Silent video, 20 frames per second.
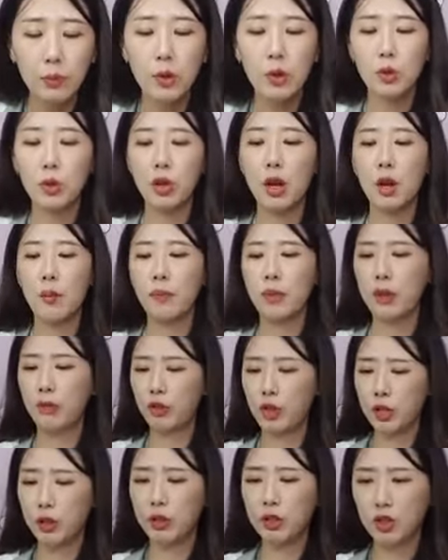So if
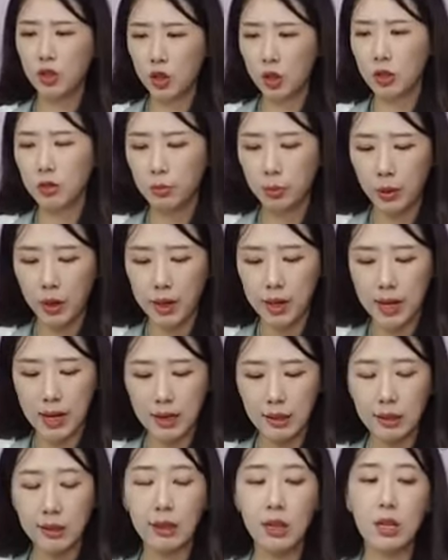there is a certain
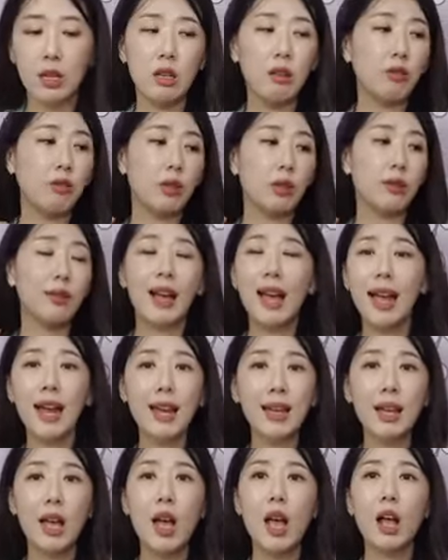products that if you
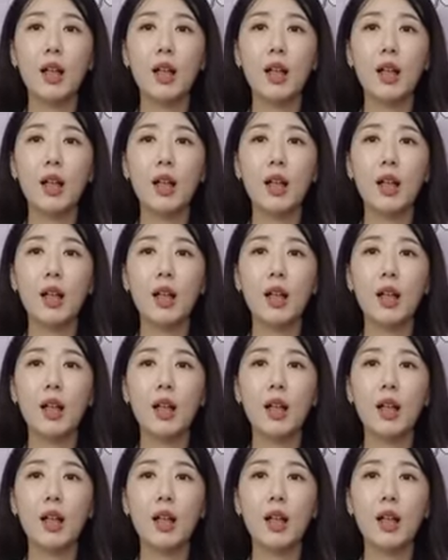like